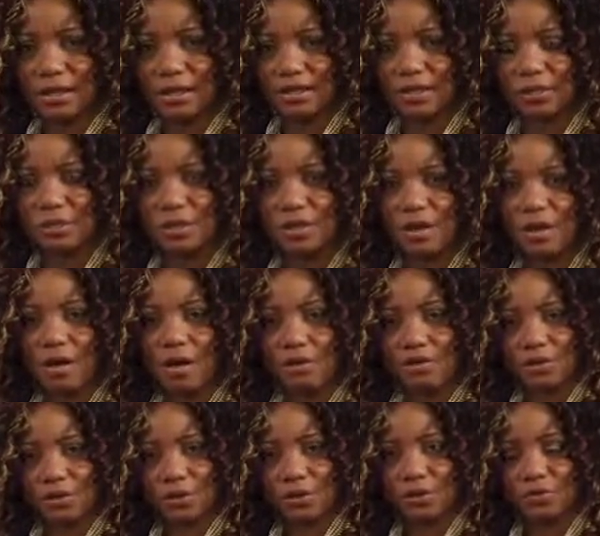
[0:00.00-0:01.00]
Now, we
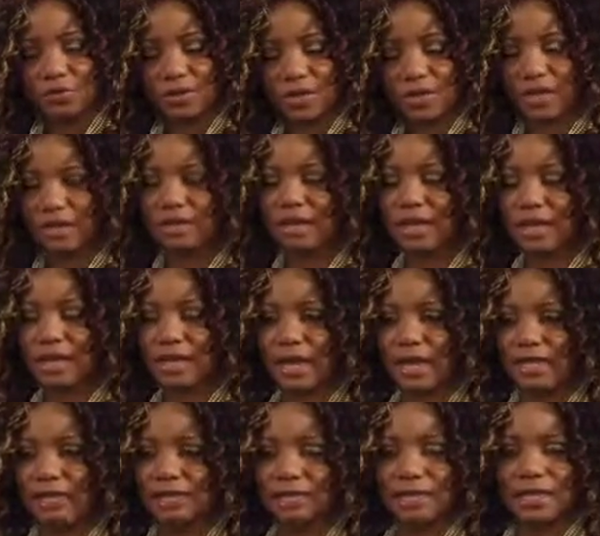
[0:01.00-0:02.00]
all know that that
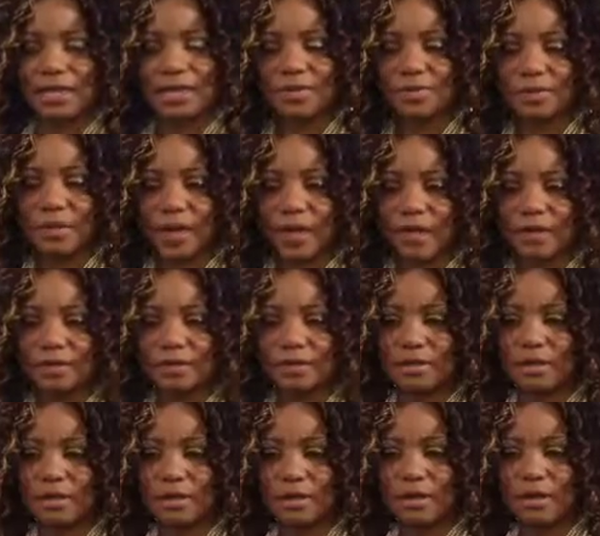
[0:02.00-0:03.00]
has an impact